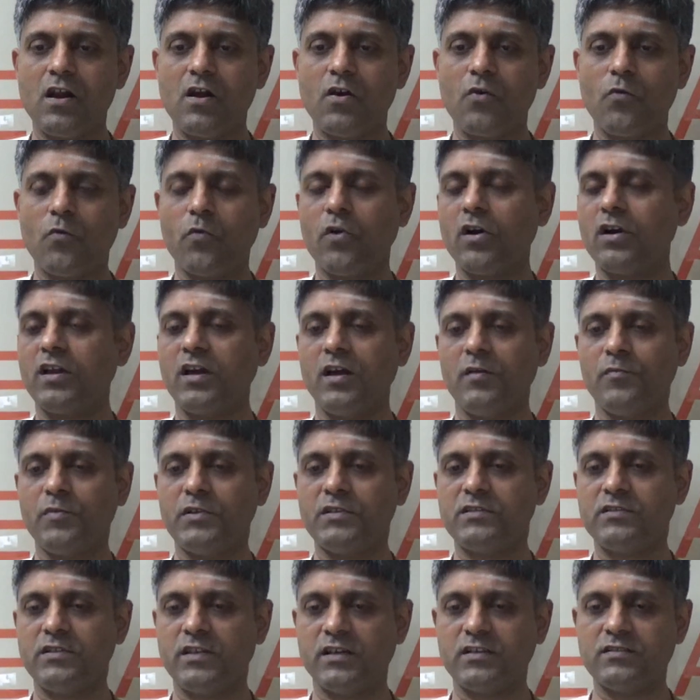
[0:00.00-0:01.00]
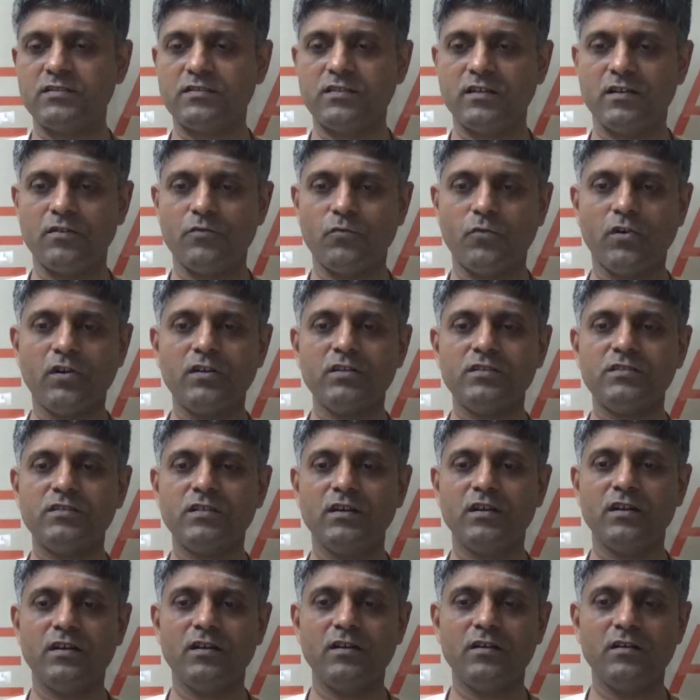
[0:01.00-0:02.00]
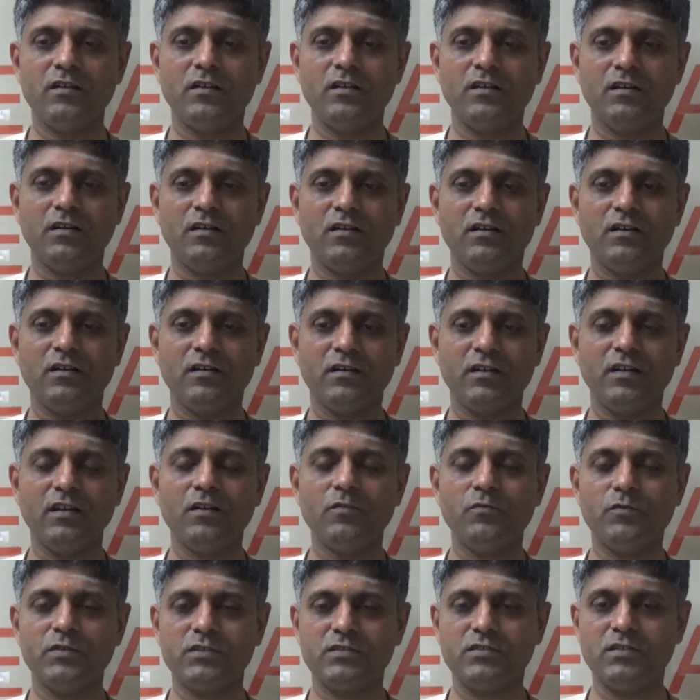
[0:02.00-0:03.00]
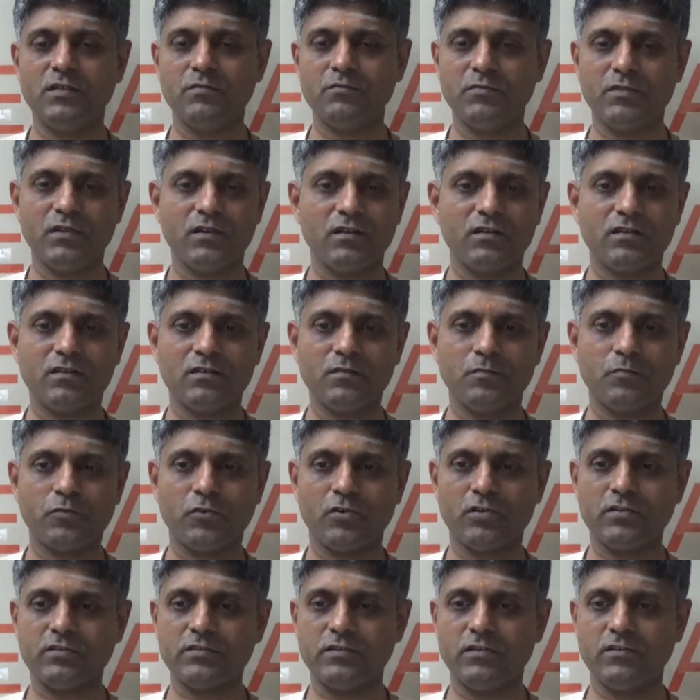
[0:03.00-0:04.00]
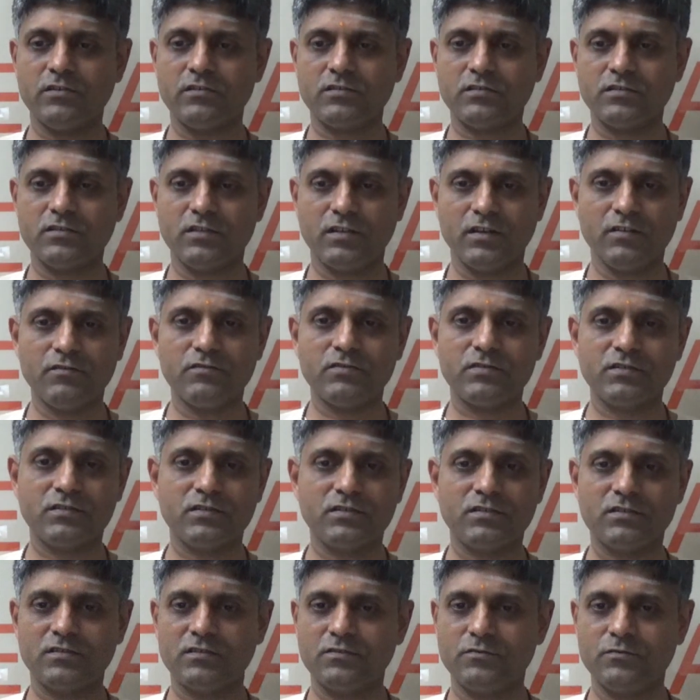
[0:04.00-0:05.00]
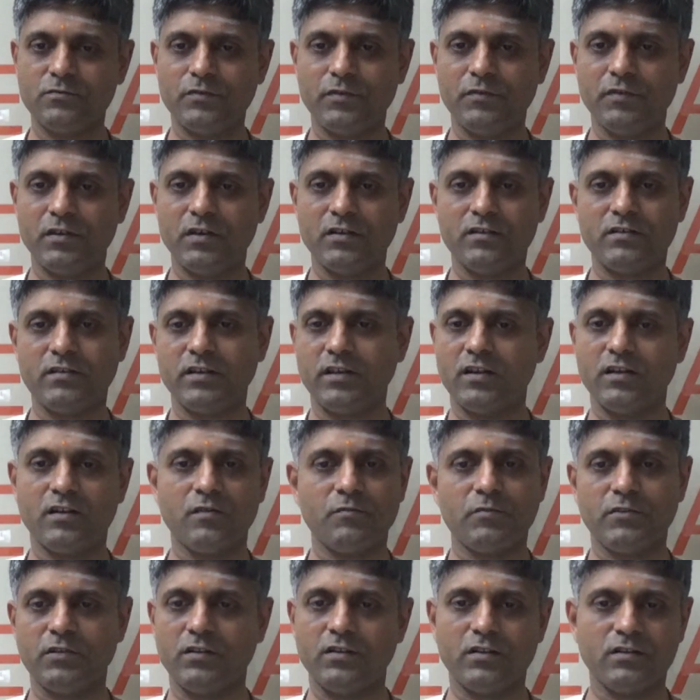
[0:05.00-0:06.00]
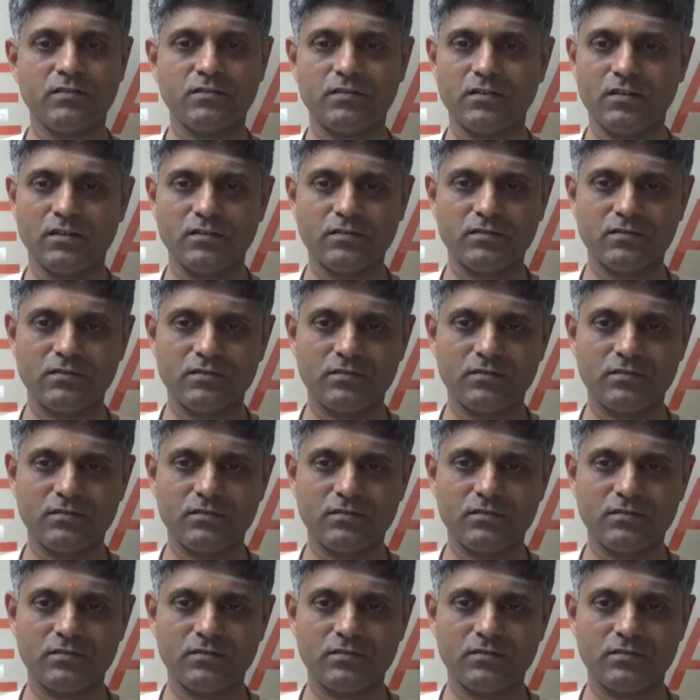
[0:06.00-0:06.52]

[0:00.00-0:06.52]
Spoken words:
What happens next and what is the real wisdom that Protesiláus gives, we will take it up in the next class.